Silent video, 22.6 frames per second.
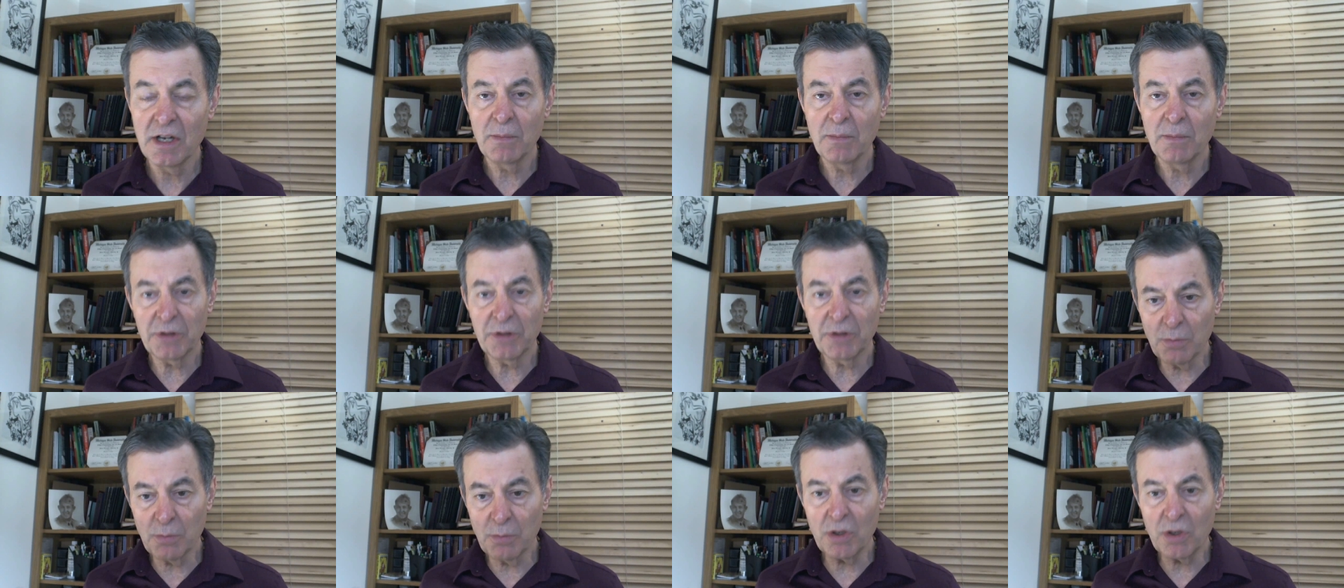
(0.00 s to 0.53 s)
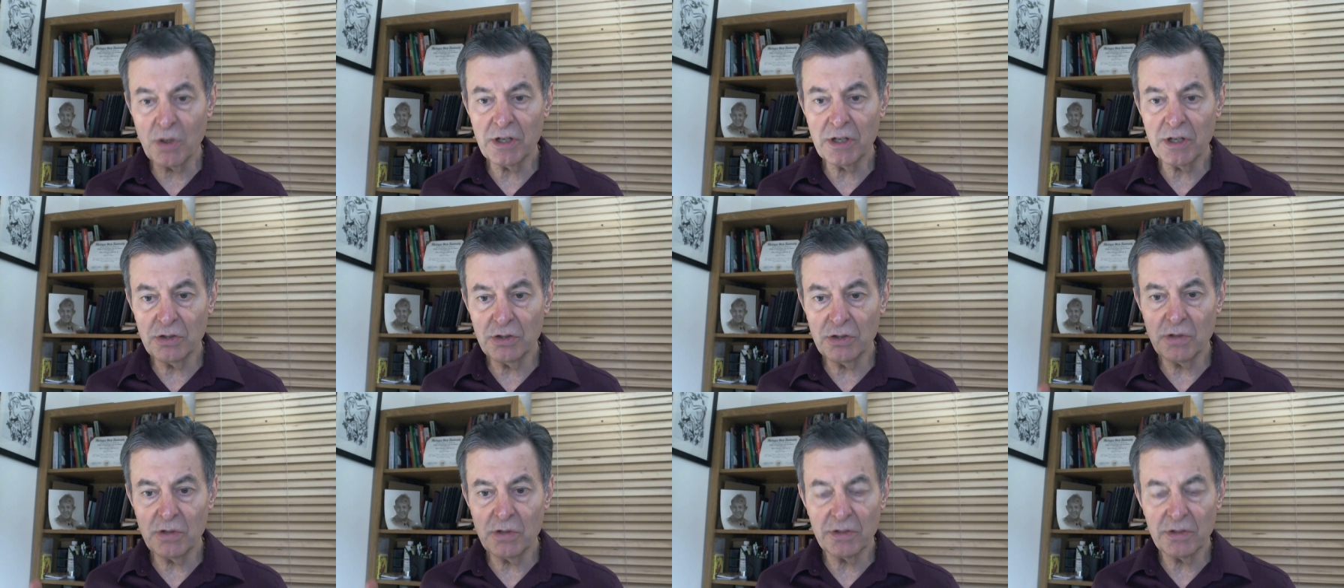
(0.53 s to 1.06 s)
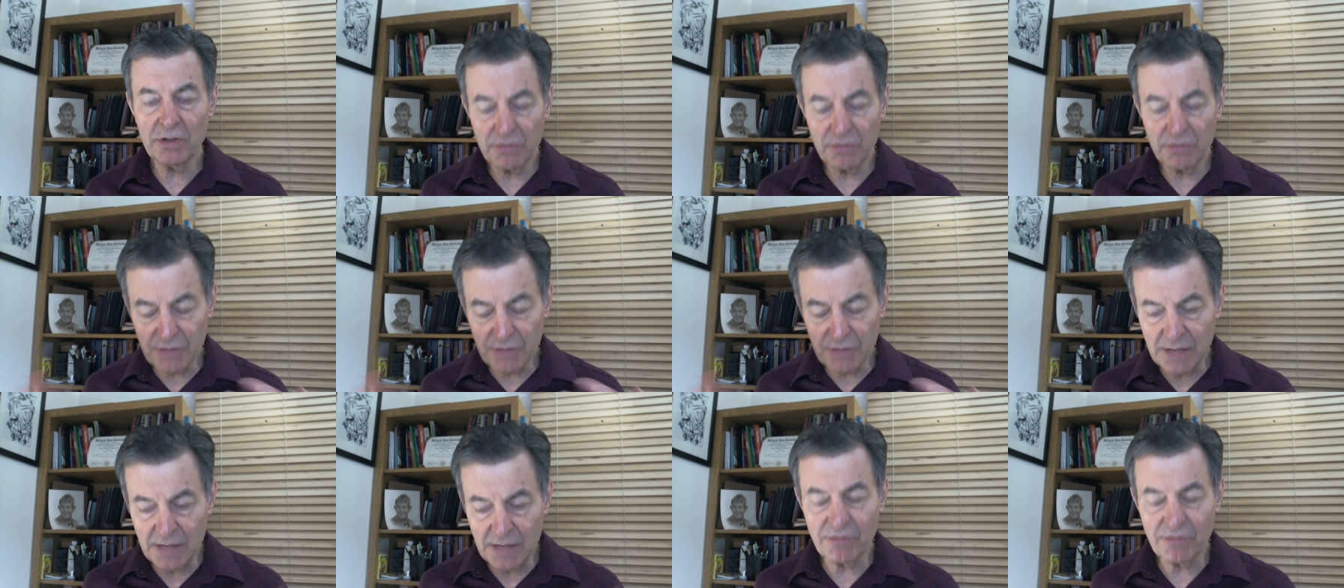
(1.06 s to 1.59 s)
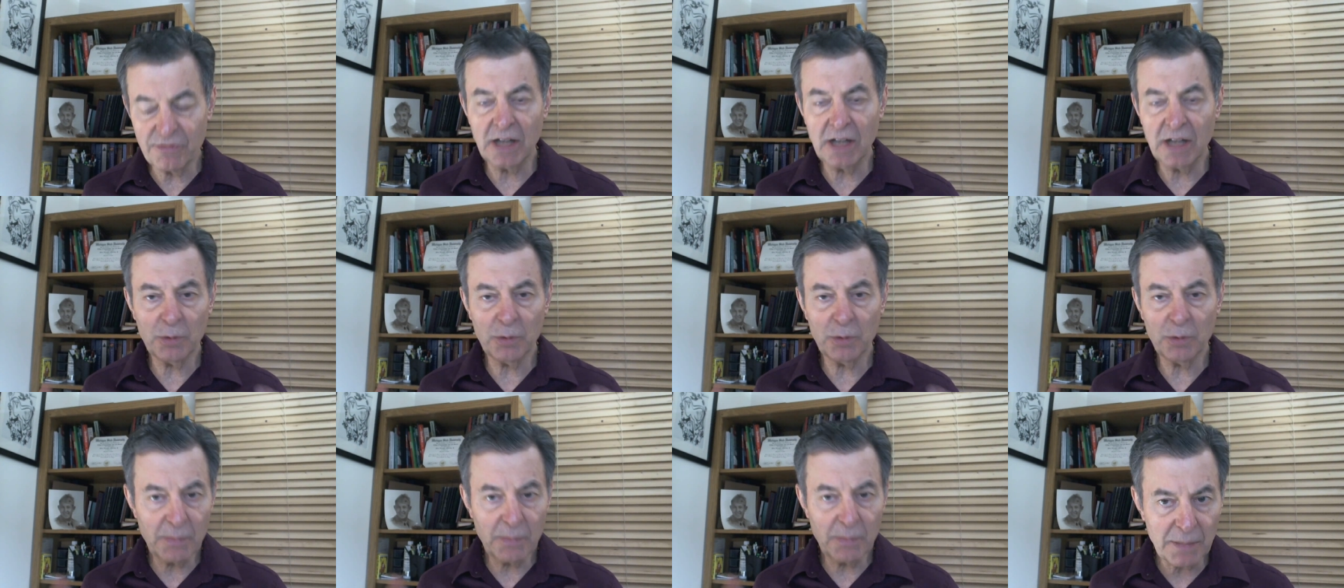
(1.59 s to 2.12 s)
But the more you can do this and keep
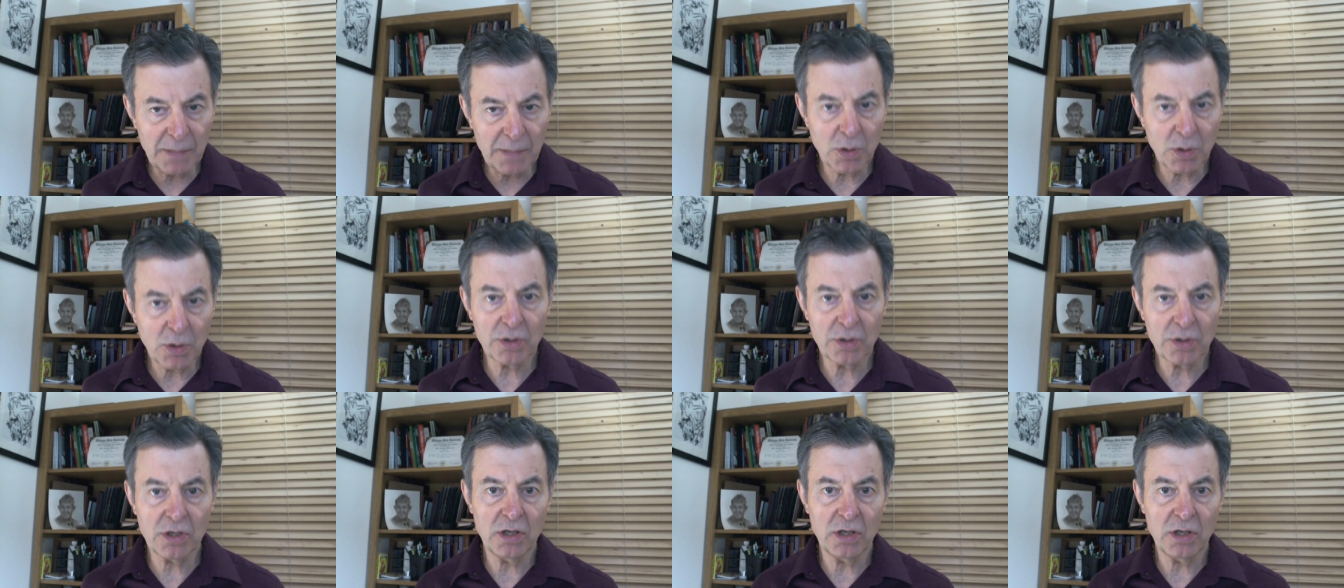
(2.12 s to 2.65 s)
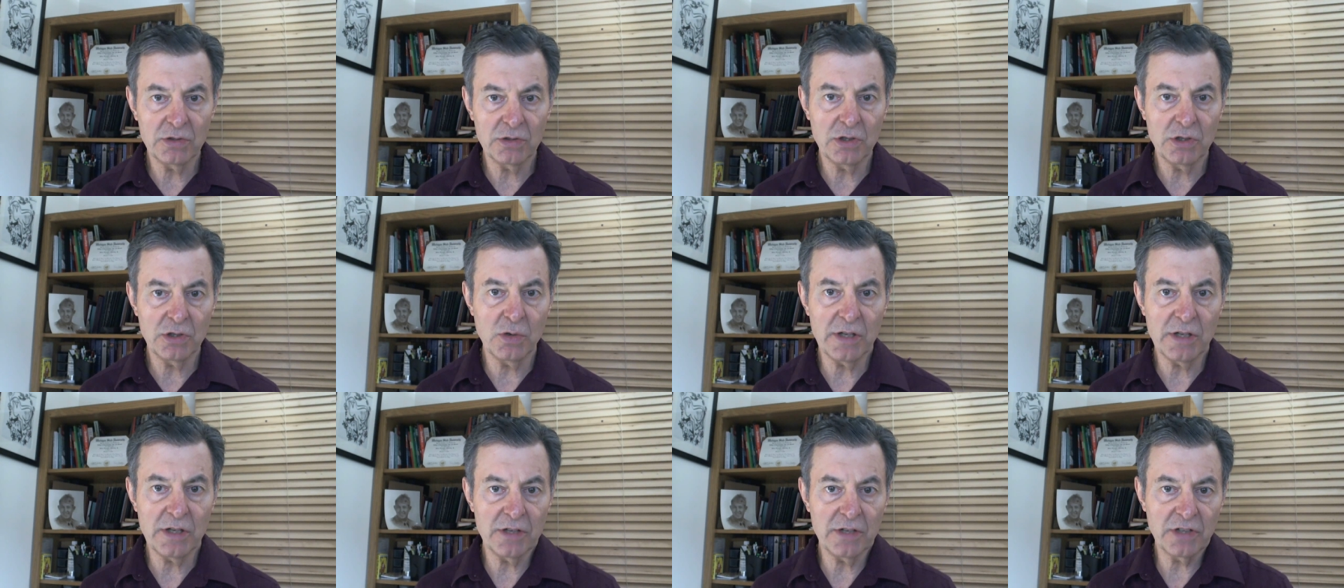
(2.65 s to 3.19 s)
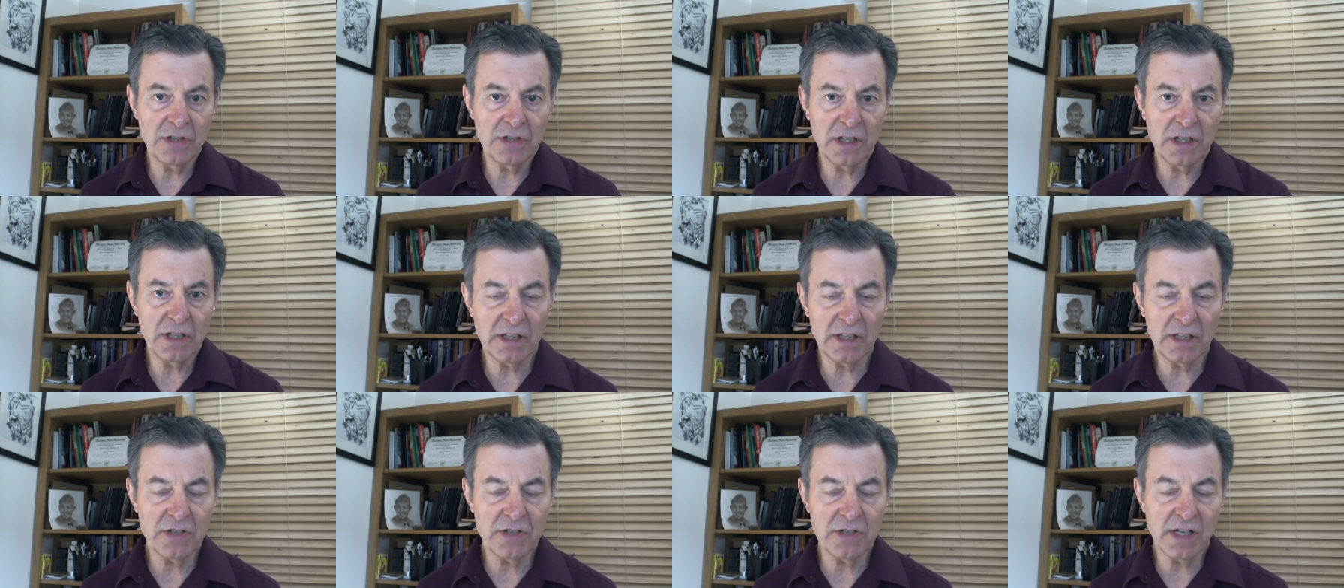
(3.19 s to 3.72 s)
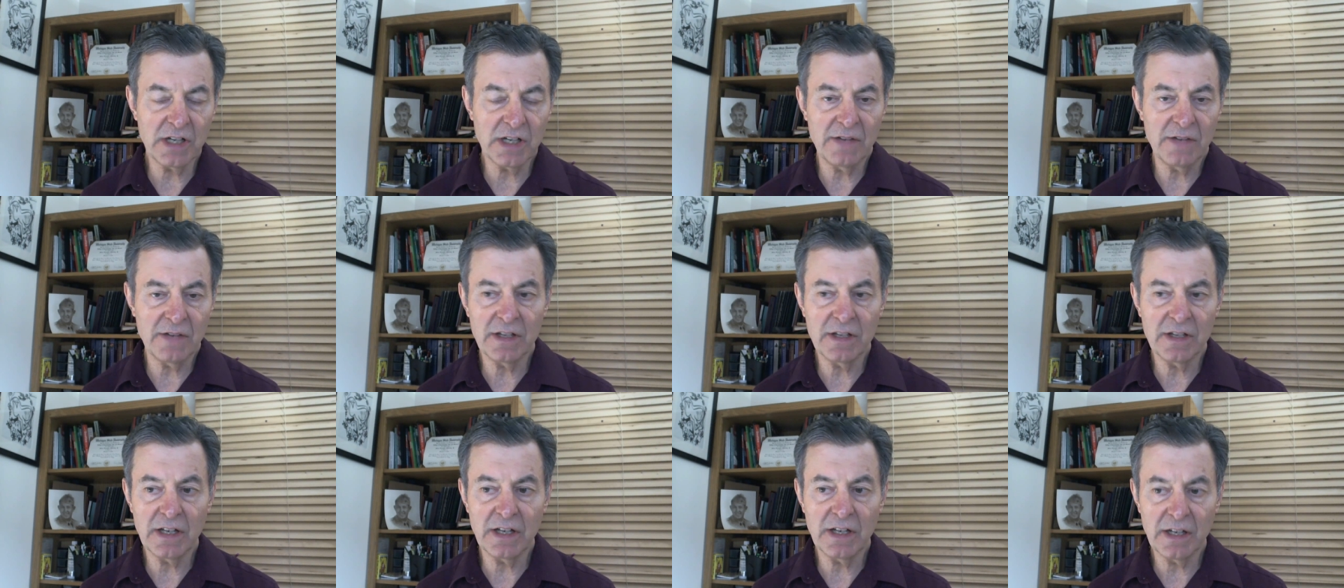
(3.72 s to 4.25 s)
following my protocol and doing this and cleansing
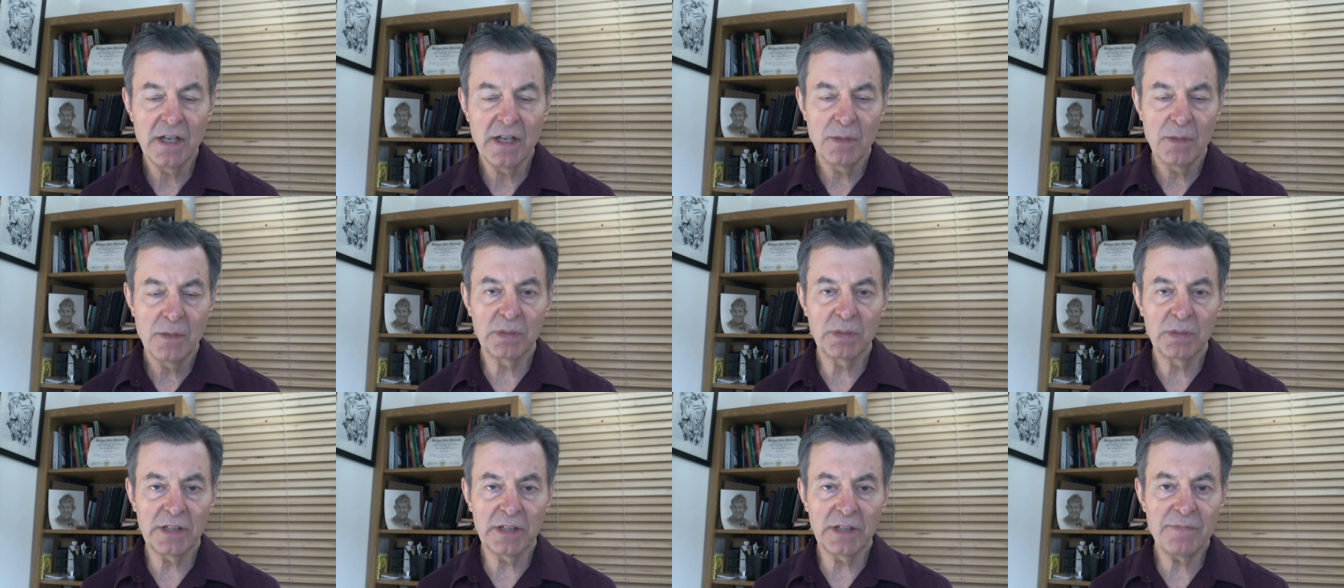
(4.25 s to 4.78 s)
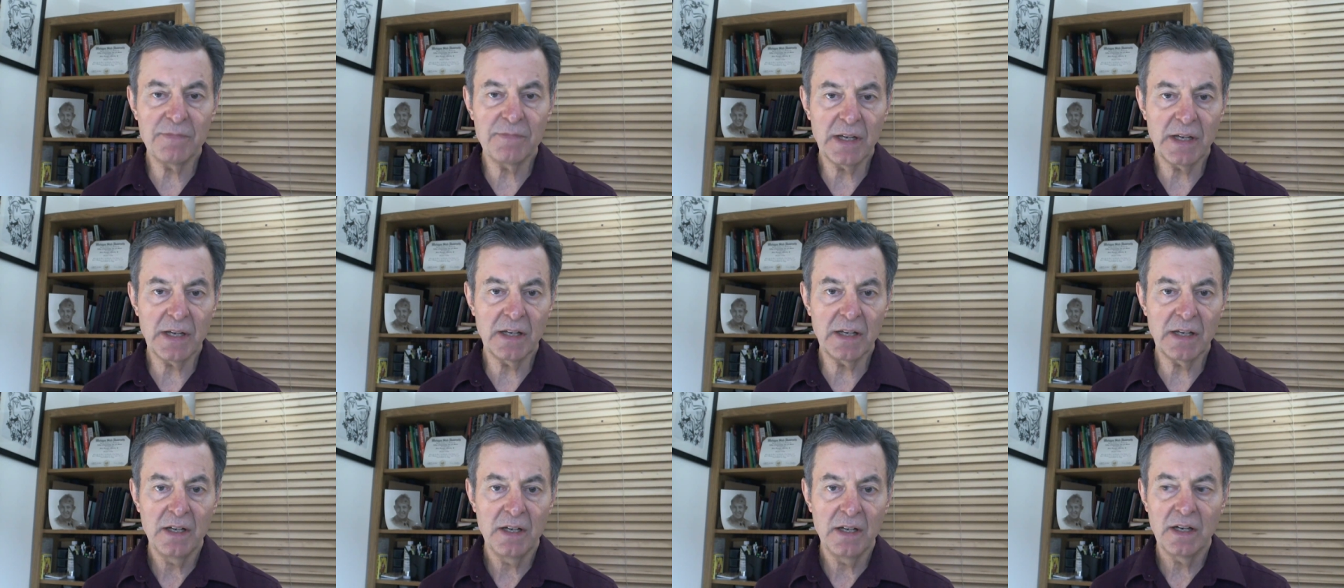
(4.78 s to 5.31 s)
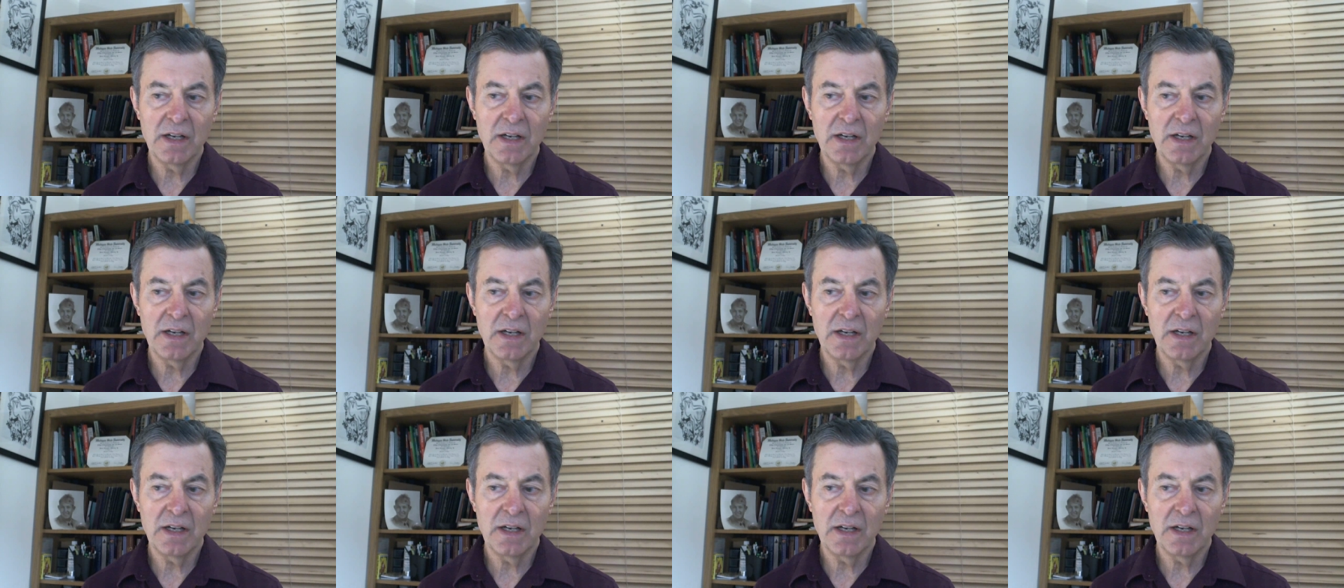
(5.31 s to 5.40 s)
everything, believe me,